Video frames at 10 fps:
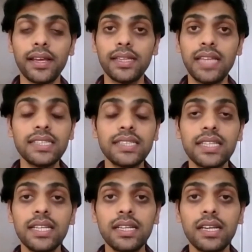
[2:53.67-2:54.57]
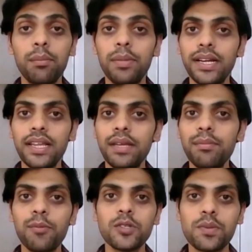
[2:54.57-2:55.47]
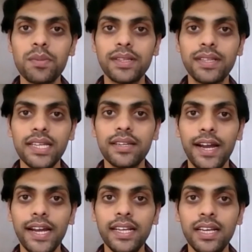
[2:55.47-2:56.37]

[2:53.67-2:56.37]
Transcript: That's a completely impossible thing, right?